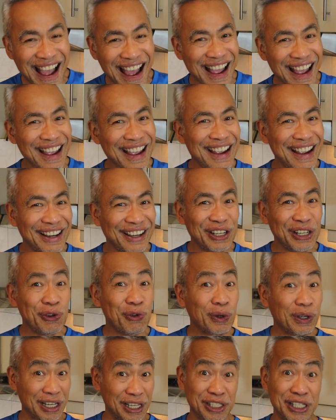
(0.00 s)
And
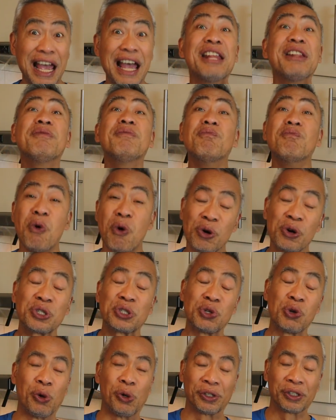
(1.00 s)
what else? And more
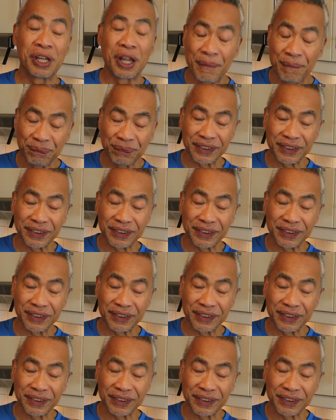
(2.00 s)
salt.